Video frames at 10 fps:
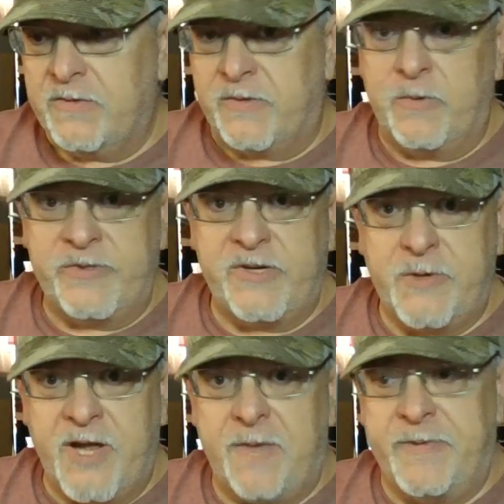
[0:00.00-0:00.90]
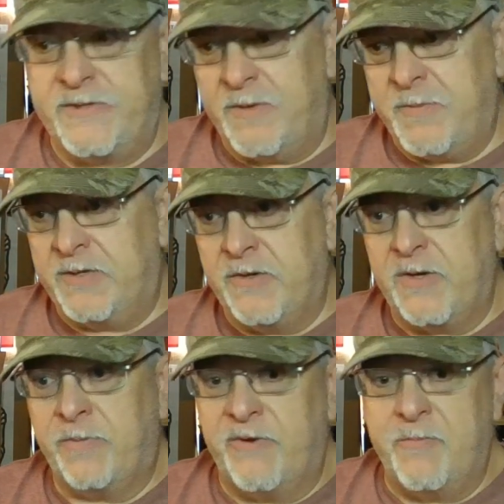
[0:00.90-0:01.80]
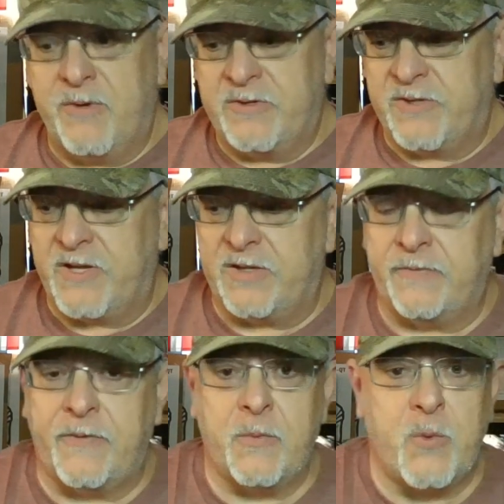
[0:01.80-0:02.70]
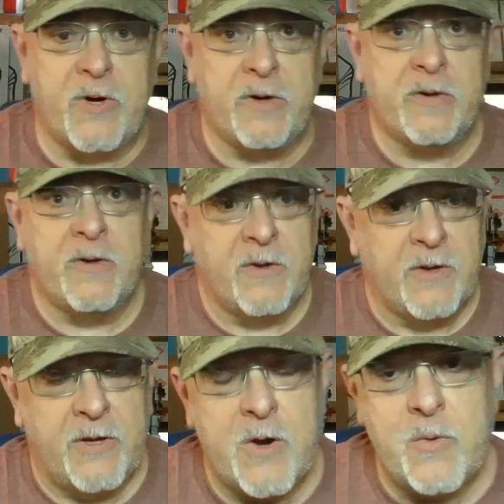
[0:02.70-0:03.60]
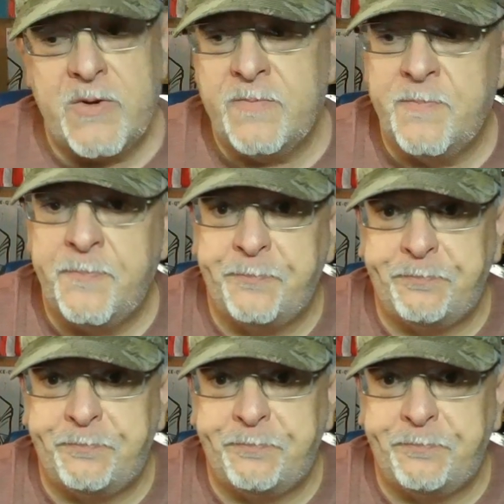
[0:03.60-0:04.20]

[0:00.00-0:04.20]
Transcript: So we'll see what happens. I mean, it took them 3 months to get the firmware going.